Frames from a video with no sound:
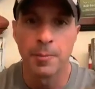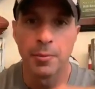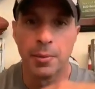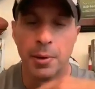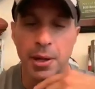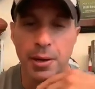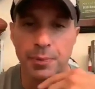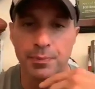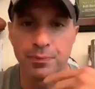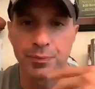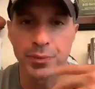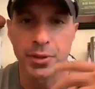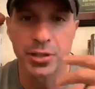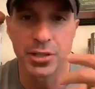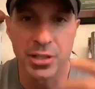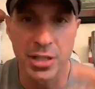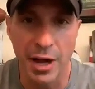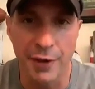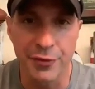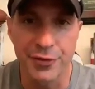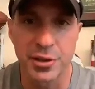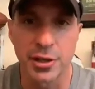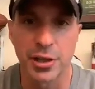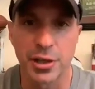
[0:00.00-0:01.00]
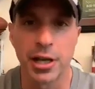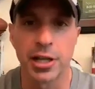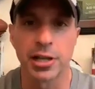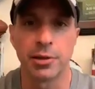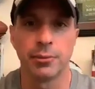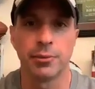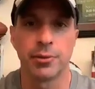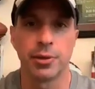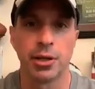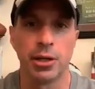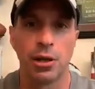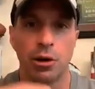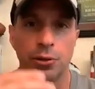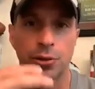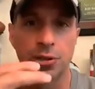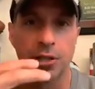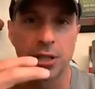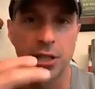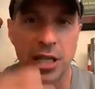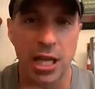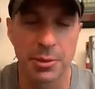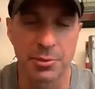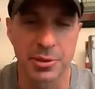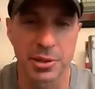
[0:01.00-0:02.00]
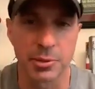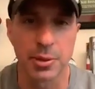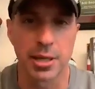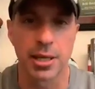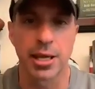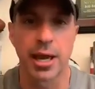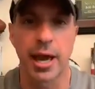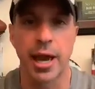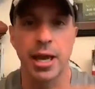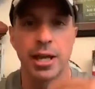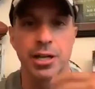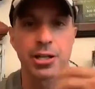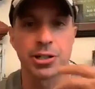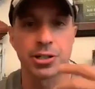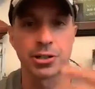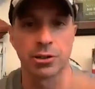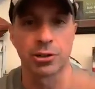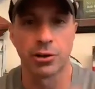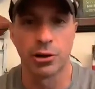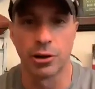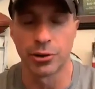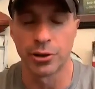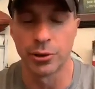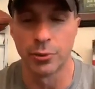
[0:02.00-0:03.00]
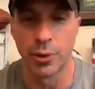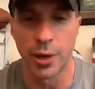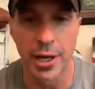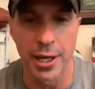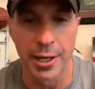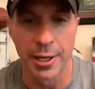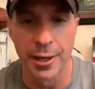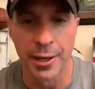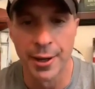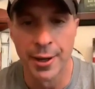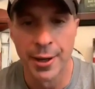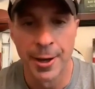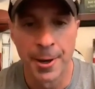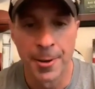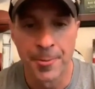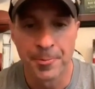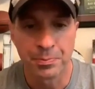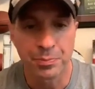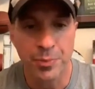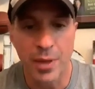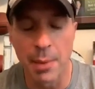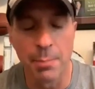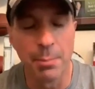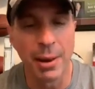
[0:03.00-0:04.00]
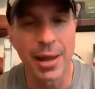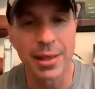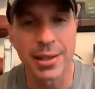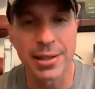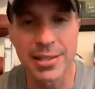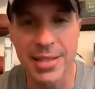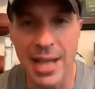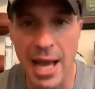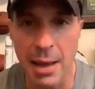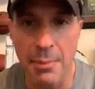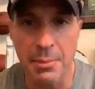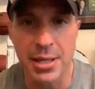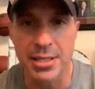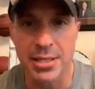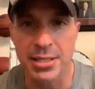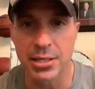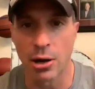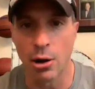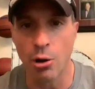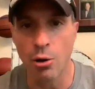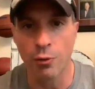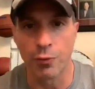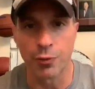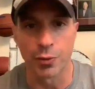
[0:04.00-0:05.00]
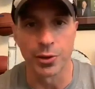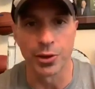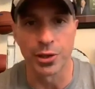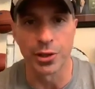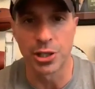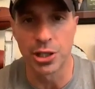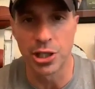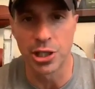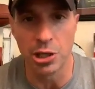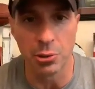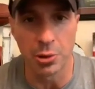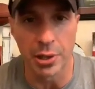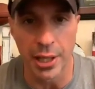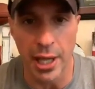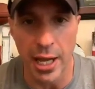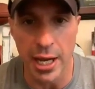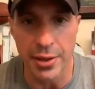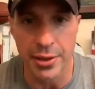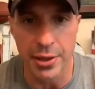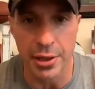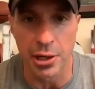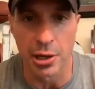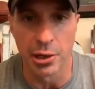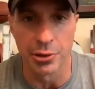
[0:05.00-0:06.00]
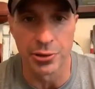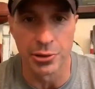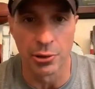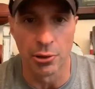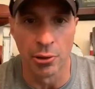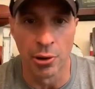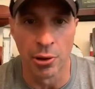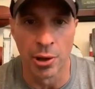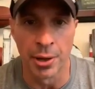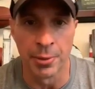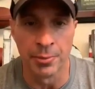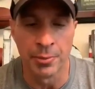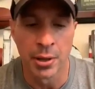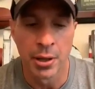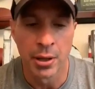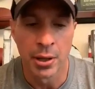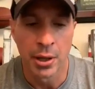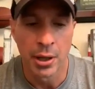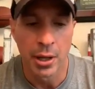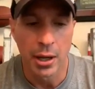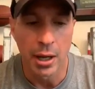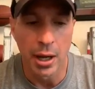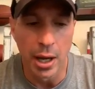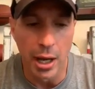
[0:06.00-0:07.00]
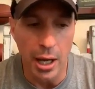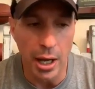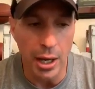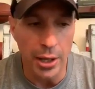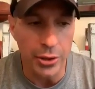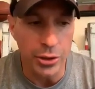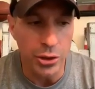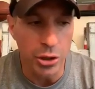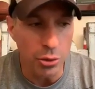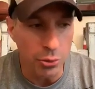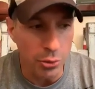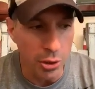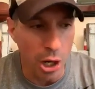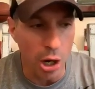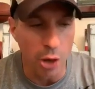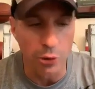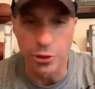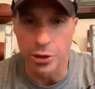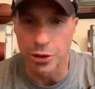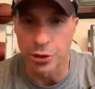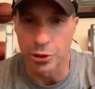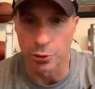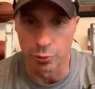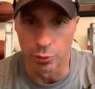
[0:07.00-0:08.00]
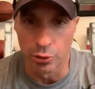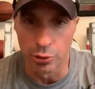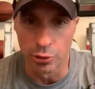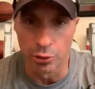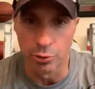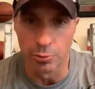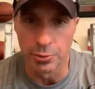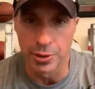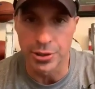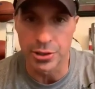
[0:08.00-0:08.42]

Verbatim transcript: but stuff to let you know to keep them engaged along the way. And by the time it's over, the Q and A that goes on, uh, you know that the room